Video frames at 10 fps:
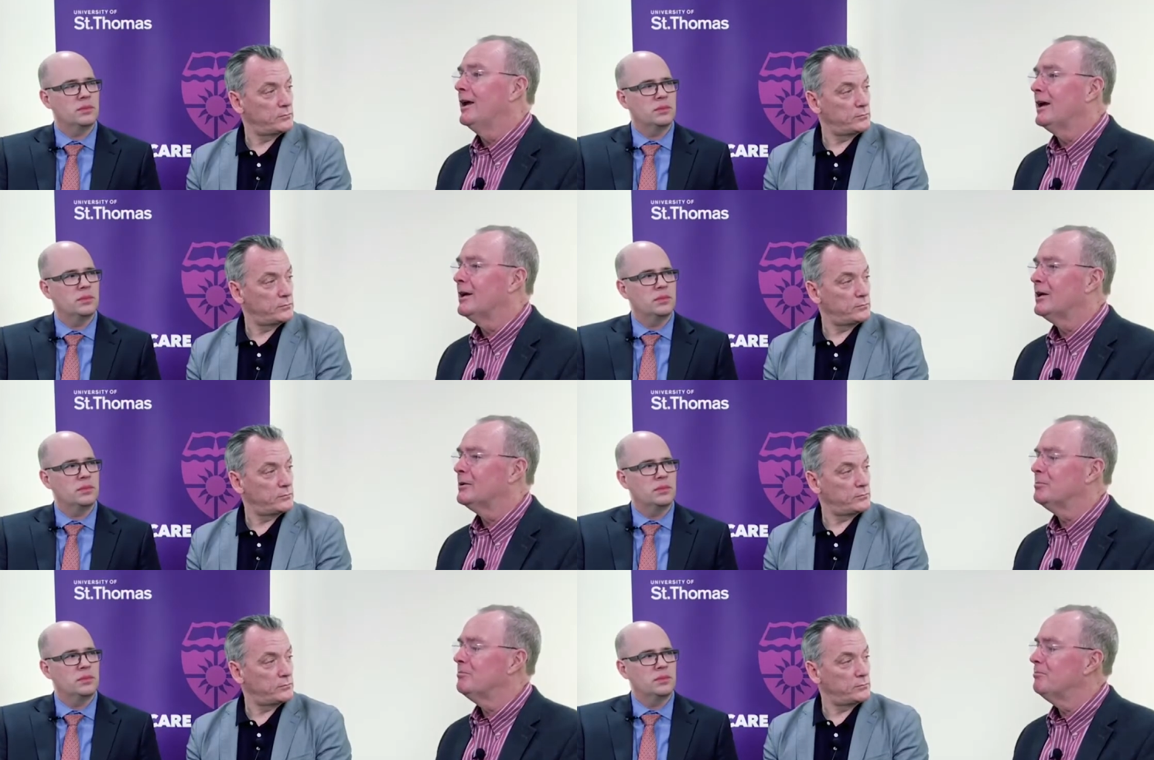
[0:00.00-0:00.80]

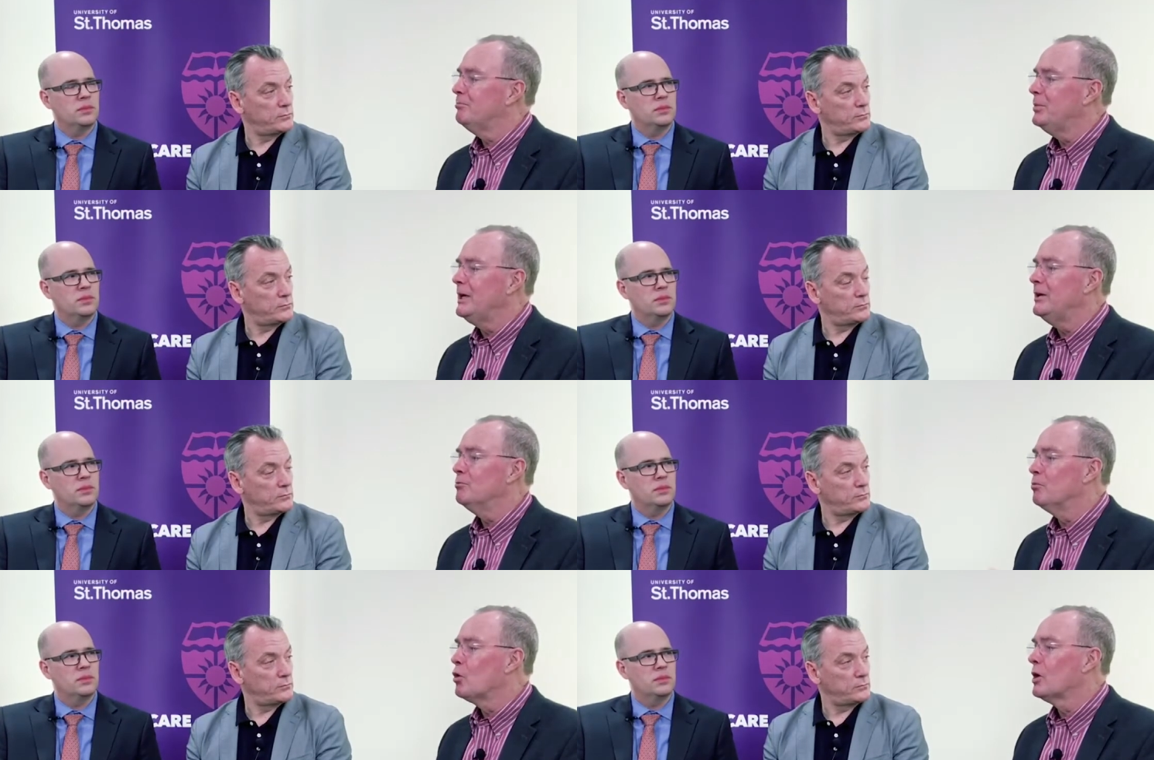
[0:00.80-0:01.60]
Speaker 1: Uh,
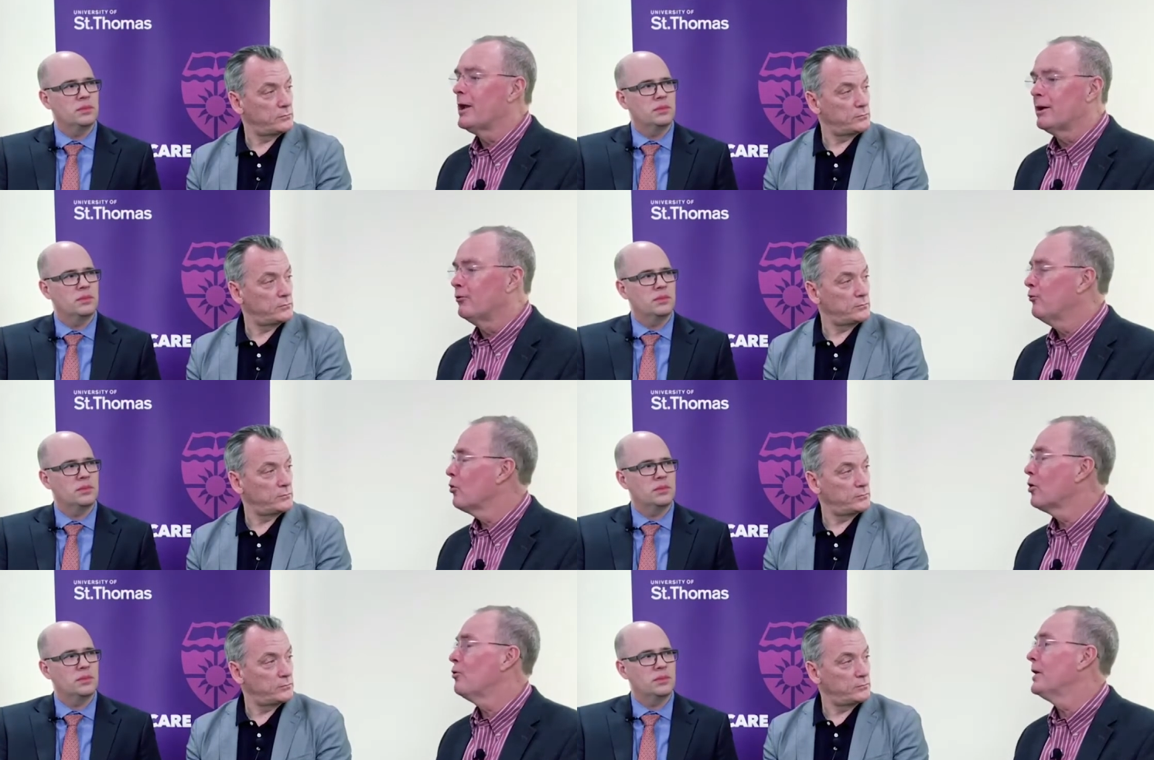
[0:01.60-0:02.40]
being more like a
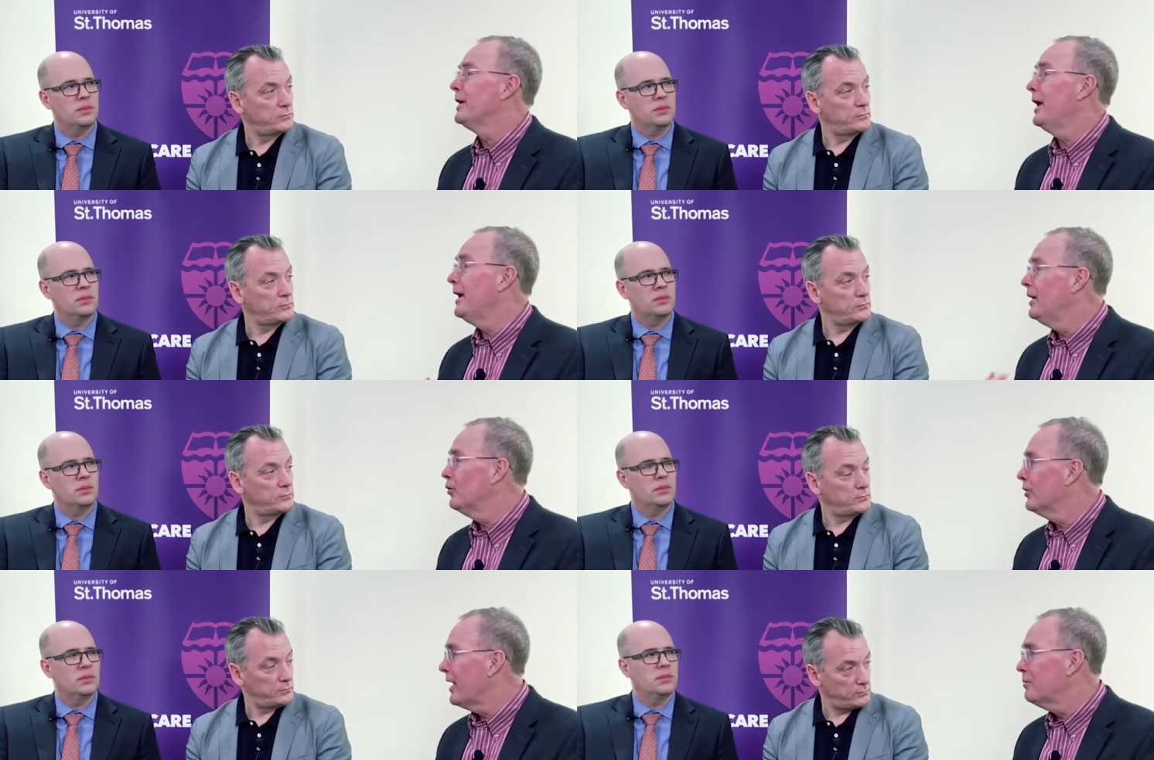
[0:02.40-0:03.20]
401k
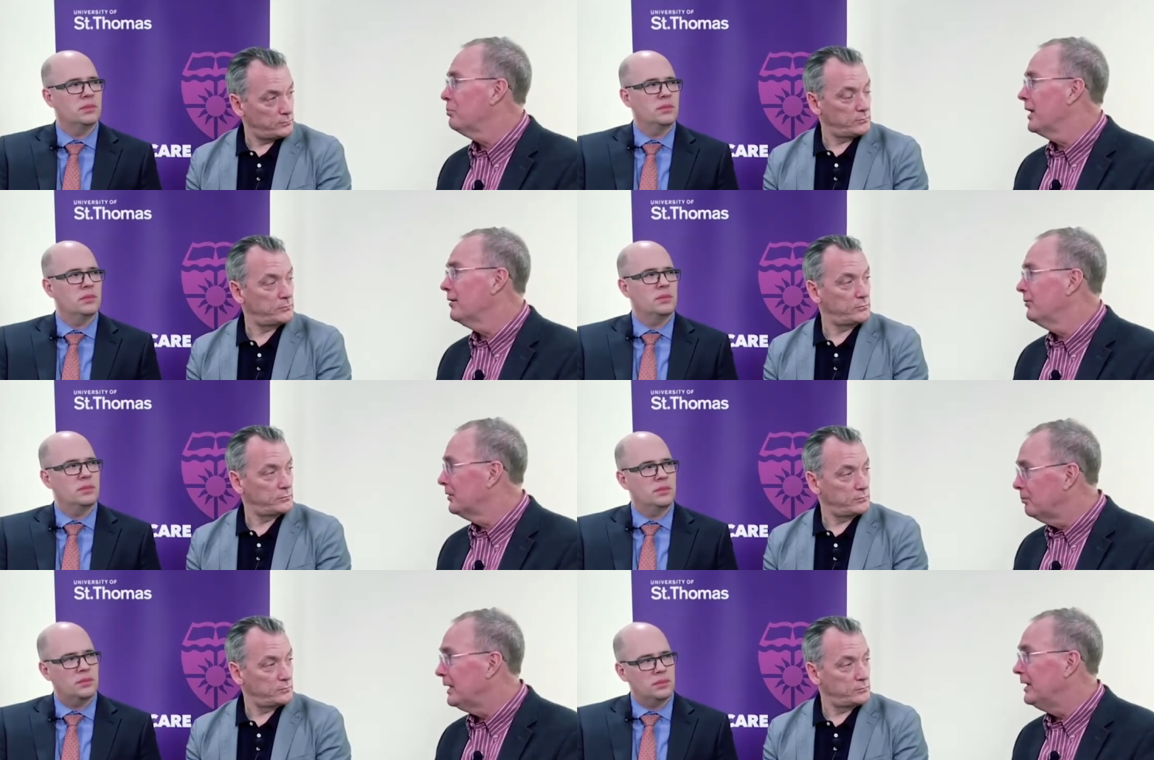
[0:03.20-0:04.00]
or that
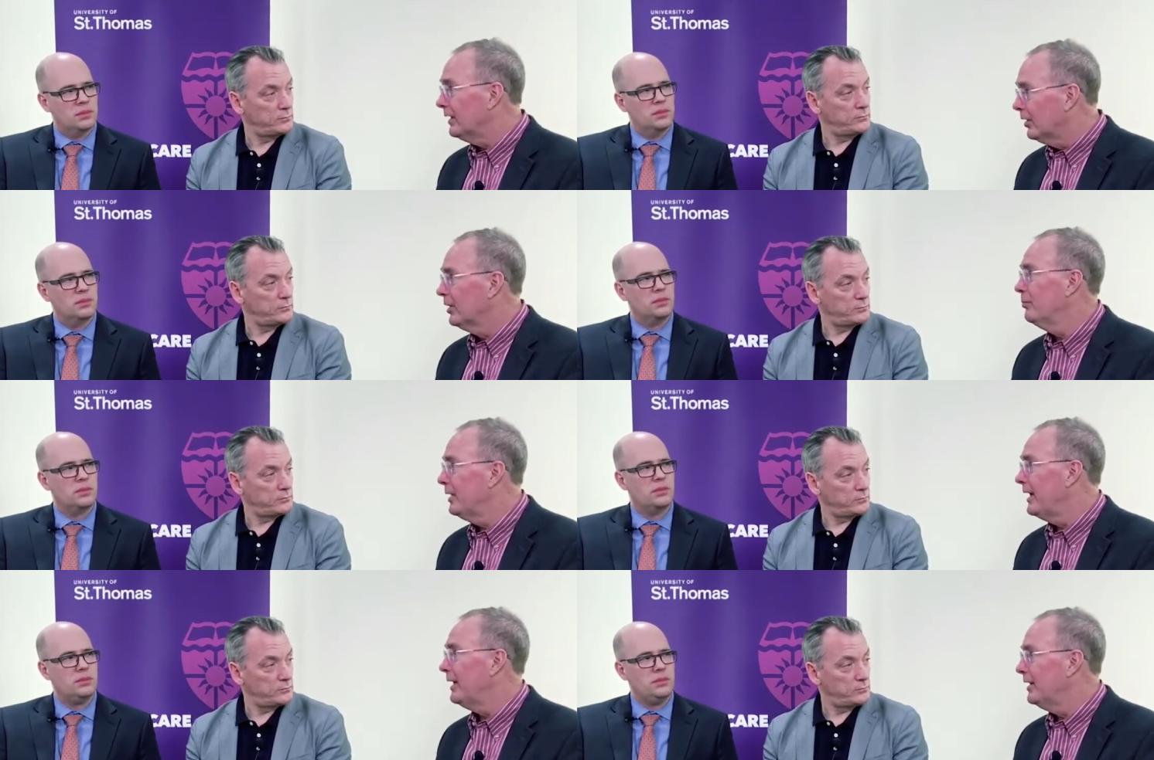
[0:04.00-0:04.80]
benefit being
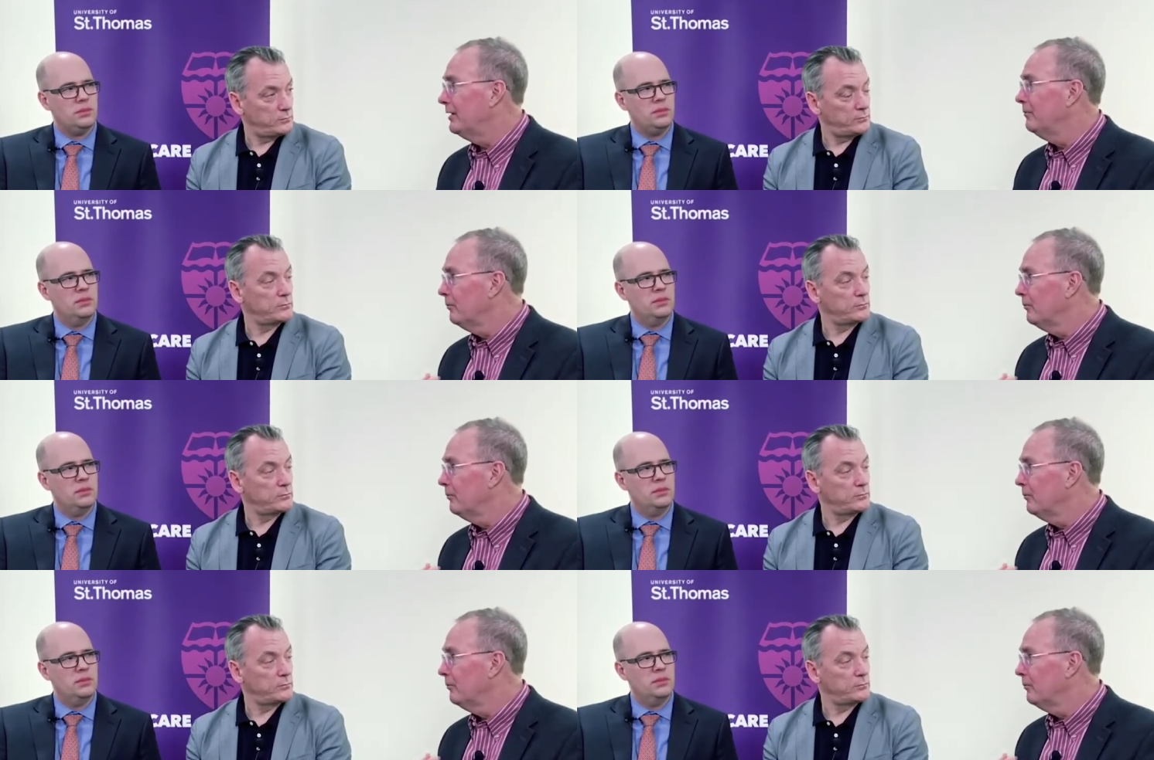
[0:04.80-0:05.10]
eliminated